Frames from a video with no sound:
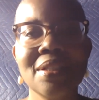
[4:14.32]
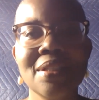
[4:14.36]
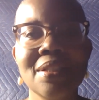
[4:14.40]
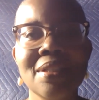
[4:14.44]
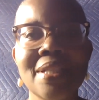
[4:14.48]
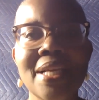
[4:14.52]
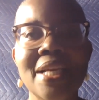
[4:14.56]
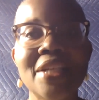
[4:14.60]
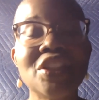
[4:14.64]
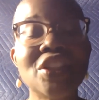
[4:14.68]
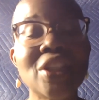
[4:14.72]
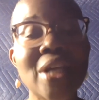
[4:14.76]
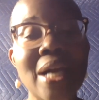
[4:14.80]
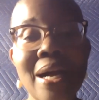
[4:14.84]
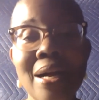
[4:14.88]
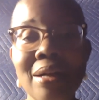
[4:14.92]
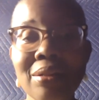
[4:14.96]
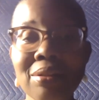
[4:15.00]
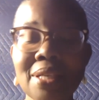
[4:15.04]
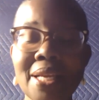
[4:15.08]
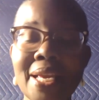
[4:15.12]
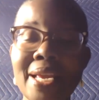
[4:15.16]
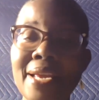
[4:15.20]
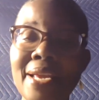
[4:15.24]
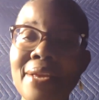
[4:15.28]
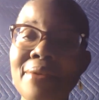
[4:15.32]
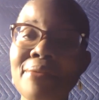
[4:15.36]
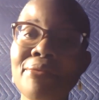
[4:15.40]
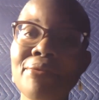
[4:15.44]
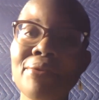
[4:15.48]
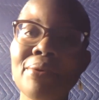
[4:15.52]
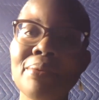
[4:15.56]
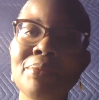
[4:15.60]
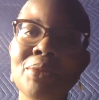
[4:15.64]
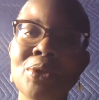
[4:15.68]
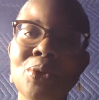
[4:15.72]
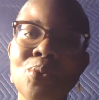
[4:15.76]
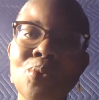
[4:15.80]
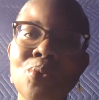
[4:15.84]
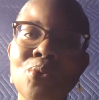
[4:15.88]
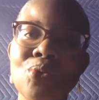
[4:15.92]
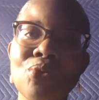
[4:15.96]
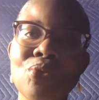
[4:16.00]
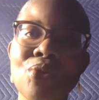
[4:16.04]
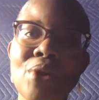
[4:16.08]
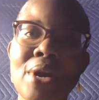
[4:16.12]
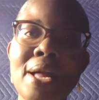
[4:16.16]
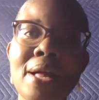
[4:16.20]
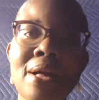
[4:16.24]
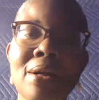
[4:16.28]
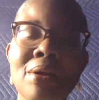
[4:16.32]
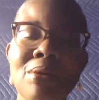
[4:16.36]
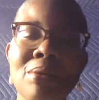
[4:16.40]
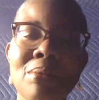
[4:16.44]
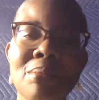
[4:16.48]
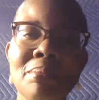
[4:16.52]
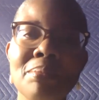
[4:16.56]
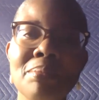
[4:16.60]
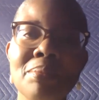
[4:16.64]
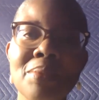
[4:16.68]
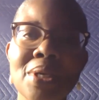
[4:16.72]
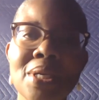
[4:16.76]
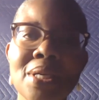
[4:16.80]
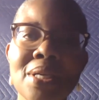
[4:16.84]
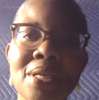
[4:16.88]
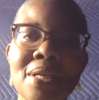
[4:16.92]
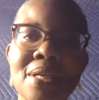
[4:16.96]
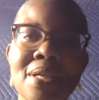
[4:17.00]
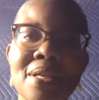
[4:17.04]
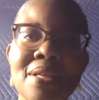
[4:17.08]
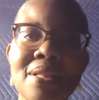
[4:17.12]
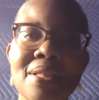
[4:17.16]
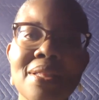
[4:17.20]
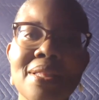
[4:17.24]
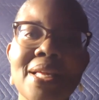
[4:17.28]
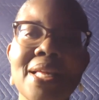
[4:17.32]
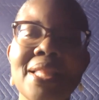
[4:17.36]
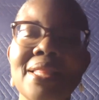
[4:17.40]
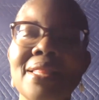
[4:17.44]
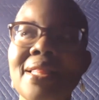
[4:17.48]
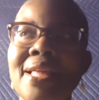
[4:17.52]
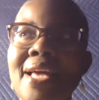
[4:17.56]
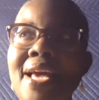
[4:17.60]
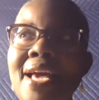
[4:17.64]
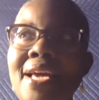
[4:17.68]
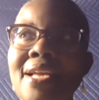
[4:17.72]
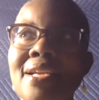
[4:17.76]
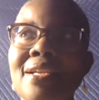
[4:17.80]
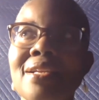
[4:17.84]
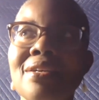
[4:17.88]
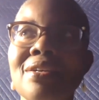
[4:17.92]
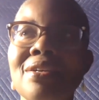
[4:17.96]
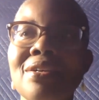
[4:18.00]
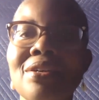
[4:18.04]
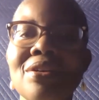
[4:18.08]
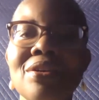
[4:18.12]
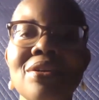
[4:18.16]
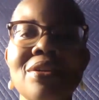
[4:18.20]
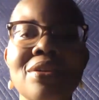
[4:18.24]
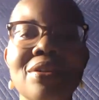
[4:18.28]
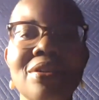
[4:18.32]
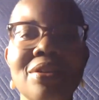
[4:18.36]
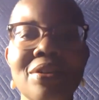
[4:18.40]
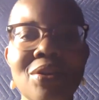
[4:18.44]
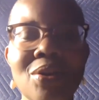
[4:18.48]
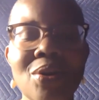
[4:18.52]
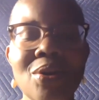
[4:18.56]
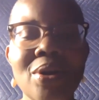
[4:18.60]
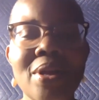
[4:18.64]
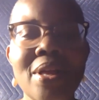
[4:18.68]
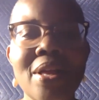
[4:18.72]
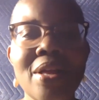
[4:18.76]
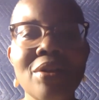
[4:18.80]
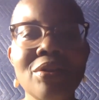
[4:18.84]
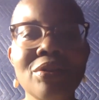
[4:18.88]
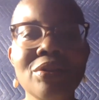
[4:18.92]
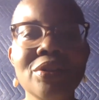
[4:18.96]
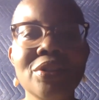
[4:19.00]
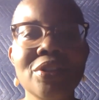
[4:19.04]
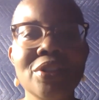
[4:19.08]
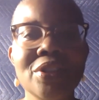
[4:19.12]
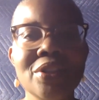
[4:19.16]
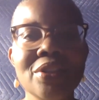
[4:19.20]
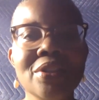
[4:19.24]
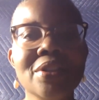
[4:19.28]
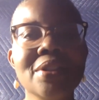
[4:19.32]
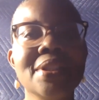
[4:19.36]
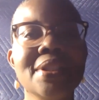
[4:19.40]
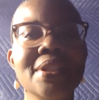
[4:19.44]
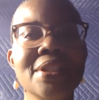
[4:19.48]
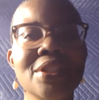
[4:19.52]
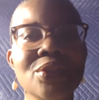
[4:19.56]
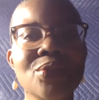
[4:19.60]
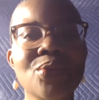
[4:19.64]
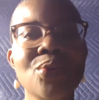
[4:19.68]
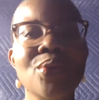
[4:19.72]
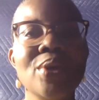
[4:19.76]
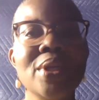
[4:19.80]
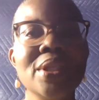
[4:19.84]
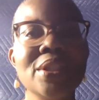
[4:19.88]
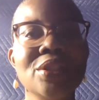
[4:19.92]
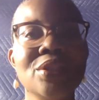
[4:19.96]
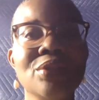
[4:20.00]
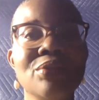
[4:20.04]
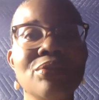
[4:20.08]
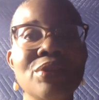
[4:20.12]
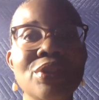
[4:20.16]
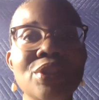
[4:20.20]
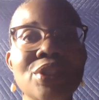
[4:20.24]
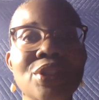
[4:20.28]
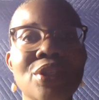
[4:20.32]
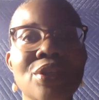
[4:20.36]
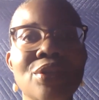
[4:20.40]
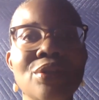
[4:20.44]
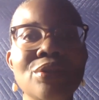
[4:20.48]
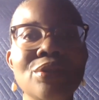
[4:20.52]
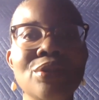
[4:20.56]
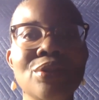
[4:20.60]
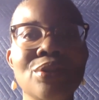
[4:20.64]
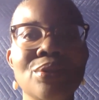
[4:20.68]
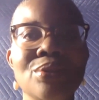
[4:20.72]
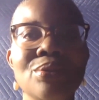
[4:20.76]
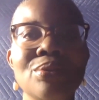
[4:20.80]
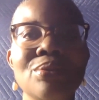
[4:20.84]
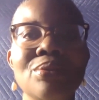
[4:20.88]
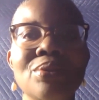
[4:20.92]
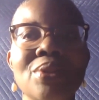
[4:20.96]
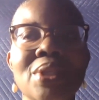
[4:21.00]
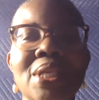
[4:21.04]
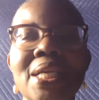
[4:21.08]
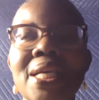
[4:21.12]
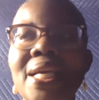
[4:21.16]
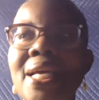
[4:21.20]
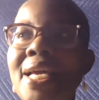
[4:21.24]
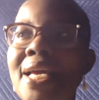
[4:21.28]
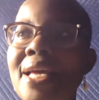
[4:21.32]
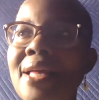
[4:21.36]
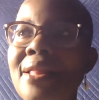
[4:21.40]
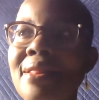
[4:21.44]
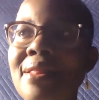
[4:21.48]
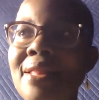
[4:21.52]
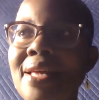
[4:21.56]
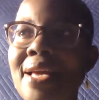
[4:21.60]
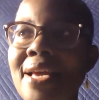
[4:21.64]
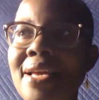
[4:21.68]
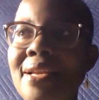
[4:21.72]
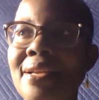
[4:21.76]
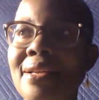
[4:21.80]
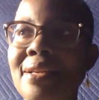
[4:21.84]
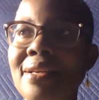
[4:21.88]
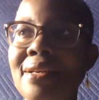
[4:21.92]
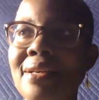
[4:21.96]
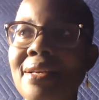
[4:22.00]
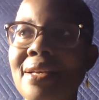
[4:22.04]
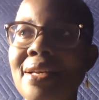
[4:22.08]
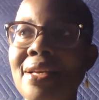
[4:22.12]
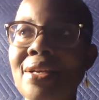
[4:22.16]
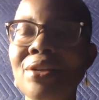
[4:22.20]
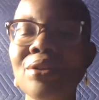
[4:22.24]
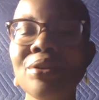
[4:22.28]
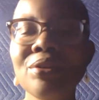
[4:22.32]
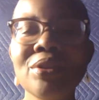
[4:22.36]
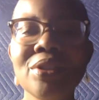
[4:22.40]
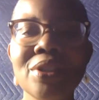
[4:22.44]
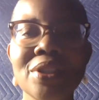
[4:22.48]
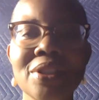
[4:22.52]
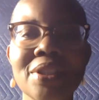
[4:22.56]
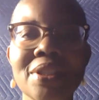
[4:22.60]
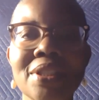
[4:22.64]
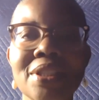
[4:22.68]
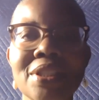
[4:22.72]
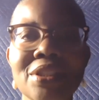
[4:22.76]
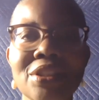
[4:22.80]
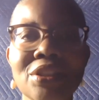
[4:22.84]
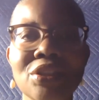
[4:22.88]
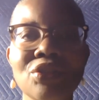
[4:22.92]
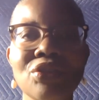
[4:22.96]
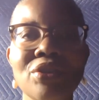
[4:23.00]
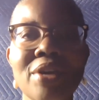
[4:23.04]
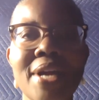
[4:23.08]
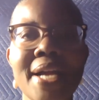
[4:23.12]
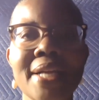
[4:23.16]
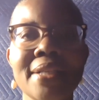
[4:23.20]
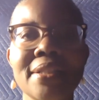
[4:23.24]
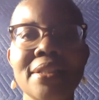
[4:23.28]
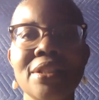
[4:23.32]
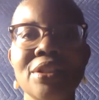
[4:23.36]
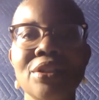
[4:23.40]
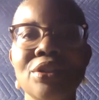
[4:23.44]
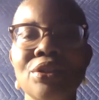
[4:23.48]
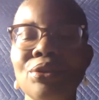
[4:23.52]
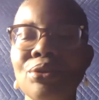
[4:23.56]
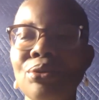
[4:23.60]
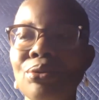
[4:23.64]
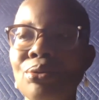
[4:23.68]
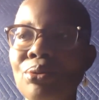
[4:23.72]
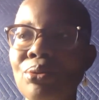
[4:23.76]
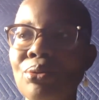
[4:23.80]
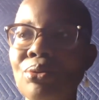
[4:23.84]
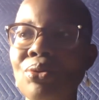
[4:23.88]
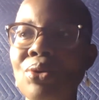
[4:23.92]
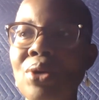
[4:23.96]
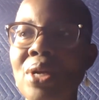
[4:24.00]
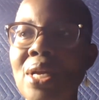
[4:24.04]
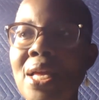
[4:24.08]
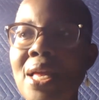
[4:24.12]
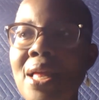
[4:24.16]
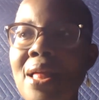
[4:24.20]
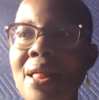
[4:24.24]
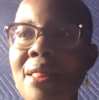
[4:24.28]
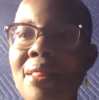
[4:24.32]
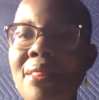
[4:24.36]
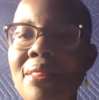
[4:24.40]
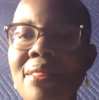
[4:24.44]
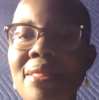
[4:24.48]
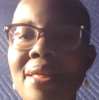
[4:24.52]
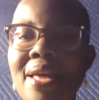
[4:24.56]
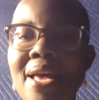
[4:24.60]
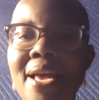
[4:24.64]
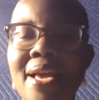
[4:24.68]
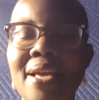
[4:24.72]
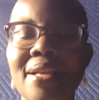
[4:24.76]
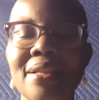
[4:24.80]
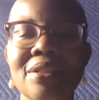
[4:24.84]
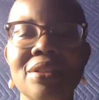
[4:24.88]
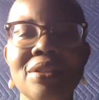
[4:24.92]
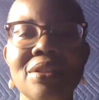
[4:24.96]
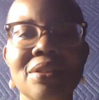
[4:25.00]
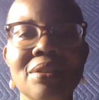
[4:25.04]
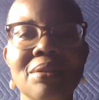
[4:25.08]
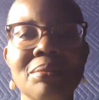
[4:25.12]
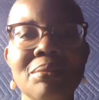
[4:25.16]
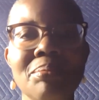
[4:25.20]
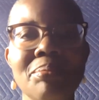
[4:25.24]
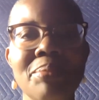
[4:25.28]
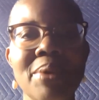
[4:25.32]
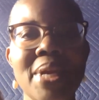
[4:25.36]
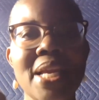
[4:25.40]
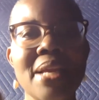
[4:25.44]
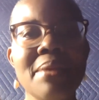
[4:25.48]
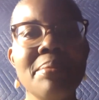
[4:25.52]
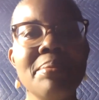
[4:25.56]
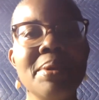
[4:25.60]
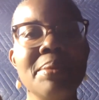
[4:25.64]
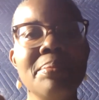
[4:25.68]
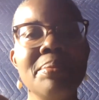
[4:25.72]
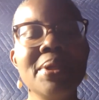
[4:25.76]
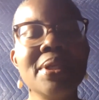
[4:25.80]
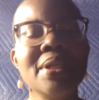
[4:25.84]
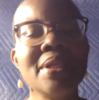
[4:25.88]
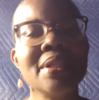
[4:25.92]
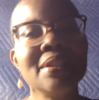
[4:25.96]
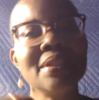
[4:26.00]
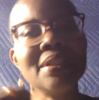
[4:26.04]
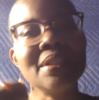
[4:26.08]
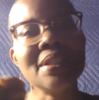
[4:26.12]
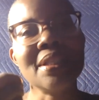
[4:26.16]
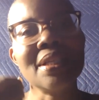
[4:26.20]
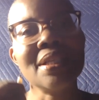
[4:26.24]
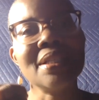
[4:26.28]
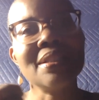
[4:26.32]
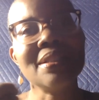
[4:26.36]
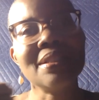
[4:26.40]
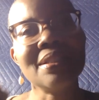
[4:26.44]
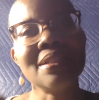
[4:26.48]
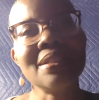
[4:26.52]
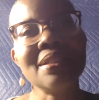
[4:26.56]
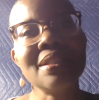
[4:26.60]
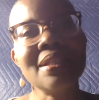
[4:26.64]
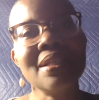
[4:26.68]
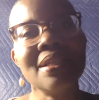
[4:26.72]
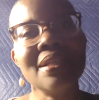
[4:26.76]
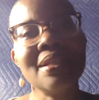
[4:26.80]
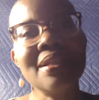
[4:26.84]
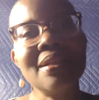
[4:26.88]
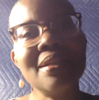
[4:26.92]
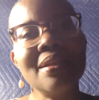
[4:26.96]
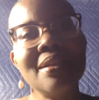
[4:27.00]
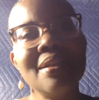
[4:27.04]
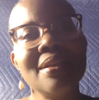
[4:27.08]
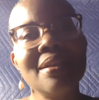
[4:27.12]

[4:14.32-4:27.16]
that child came from the realm that that elder is going to return to, and that elder is attracted to that baby because it can see